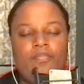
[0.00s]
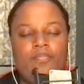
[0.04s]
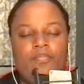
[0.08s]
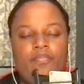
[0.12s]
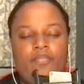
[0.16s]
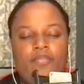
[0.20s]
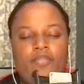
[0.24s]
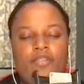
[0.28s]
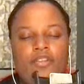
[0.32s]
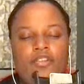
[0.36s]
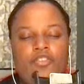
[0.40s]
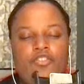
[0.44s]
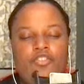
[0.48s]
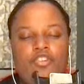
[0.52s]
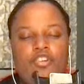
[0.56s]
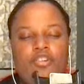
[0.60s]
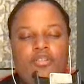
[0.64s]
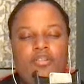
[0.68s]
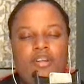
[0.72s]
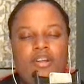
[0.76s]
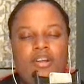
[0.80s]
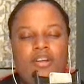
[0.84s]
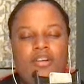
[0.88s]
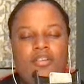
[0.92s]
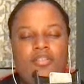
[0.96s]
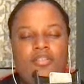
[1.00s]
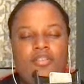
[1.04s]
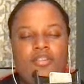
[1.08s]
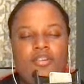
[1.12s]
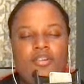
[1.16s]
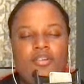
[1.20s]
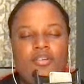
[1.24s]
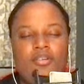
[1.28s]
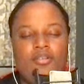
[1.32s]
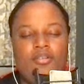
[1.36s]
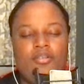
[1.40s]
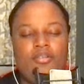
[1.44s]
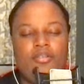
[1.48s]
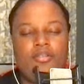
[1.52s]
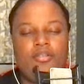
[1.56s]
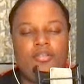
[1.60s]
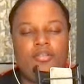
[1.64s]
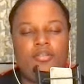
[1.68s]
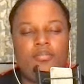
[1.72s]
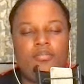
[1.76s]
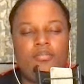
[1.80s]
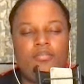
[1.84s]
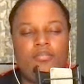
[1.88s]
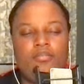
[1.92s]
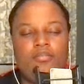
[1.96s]
for they shall inherit the earth."
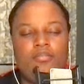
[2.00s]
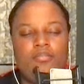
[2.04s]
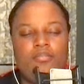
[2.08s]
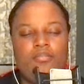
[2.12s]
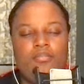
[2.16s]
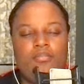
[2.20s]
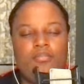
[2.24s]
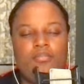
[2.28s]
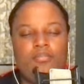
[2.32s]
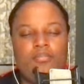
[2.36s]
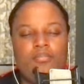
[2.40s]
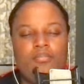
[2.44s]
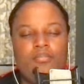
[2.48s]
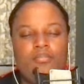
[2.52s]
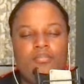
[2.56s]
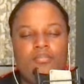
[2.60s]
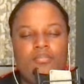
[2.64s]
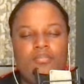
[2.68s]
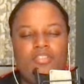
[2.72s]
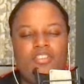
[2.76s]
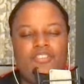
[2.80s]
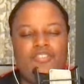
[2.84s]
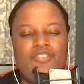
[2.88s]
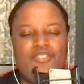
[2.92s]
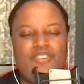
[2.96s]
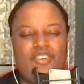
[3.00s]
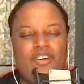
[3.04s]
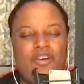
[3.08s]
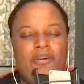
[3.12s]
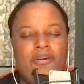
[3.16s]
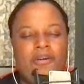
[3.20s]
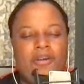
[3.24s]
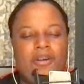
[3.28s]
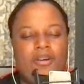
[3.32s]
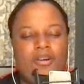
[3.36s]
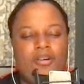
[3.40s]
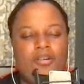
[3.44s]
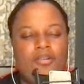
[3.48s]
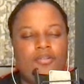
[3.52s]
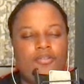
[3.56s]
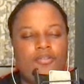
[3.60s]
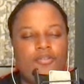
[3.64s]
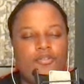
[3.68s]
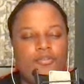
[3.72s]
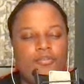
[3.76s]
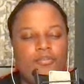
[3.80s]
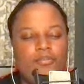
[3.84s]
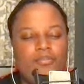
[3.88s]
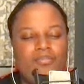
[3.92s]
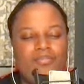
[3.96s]
I believe that's how it goes.
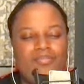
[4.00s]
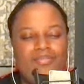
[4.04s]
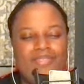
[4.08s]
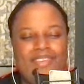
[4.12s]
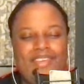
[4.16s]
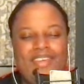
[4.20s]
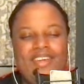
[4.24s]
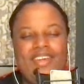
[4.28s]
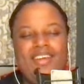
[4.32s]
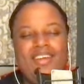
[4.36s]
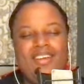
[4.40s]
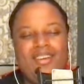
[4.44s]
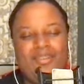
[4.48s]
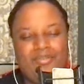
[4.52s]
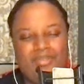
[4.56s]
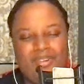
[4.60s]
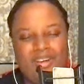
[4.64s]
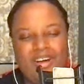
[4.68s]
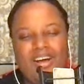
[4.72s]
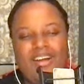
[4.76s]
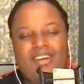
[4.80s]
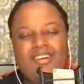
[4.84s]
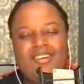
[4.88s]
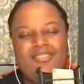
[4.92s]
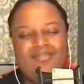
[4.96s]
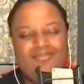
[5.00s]
If not,